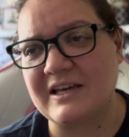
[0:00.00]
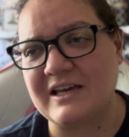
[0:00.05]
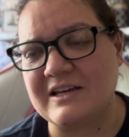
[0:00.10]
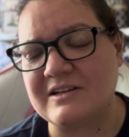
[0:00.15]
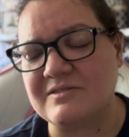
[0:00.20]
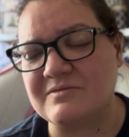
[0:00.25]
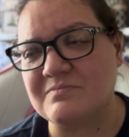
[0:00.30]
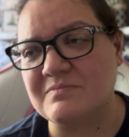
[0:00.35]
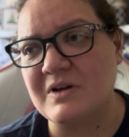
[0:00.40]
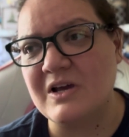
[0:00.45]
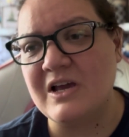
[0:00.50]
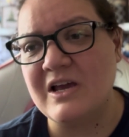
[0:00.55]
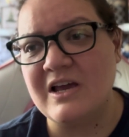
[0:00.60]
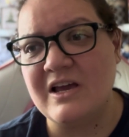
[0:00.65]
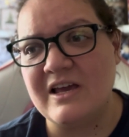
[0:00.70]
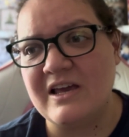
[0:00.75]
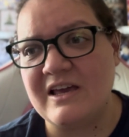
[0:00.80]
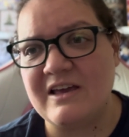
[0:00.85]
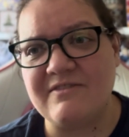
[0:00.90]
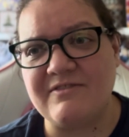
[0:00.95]
And
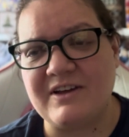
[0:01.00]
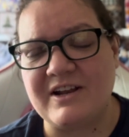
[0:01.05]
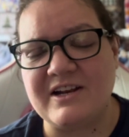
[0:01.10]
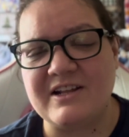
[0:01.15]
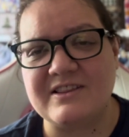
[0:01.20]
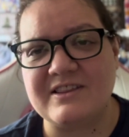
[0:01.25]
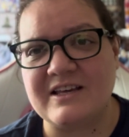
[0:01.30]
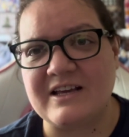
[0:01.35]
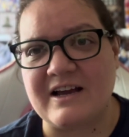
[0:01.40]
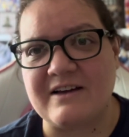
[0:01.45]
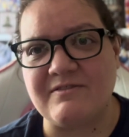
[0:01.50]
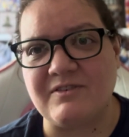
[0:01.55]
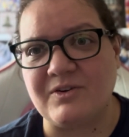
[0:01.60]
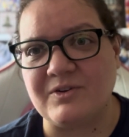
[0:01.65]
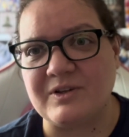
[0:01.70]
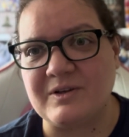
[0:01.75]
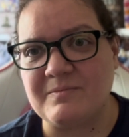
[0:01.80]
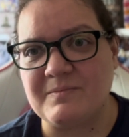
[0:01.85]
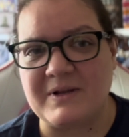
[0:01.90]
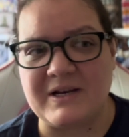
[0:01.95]
if anything, I've
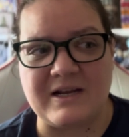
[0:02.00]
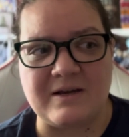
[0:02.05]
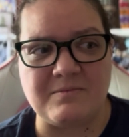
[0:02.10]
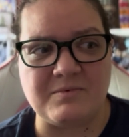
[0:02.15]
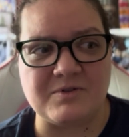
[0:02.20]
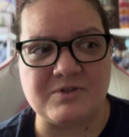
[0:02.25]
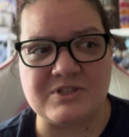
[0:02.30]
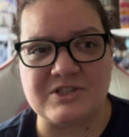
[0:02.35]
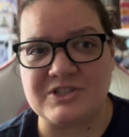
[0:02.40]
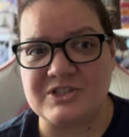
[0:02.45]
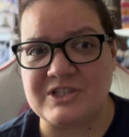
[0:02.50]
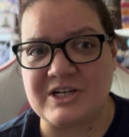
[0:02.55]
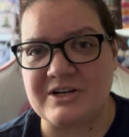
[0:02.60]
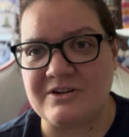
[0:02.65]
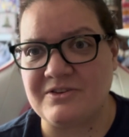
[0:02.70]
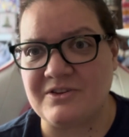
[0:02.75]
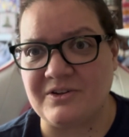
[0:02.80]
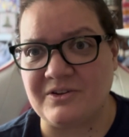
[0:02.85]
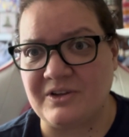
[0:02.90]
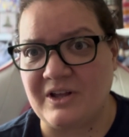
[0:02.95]
only been able to share
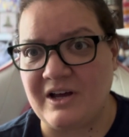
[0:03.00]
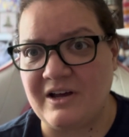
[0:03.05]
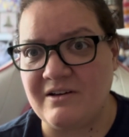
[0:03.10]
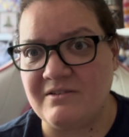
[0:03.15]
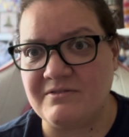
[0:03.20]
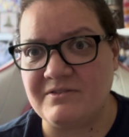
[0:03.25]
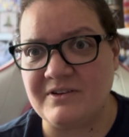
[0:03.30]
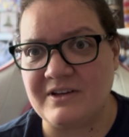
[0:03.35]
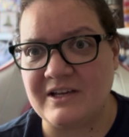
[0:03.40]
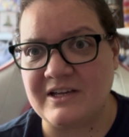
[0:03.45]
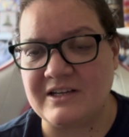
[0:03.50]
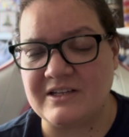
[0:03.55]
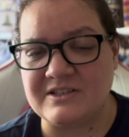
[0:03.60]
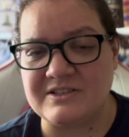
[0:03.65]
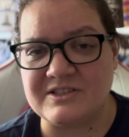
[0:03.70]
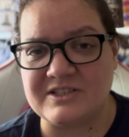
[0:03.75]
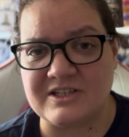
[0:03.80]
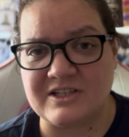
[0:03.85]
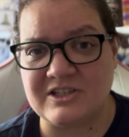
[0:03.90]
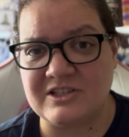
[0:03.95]
the love and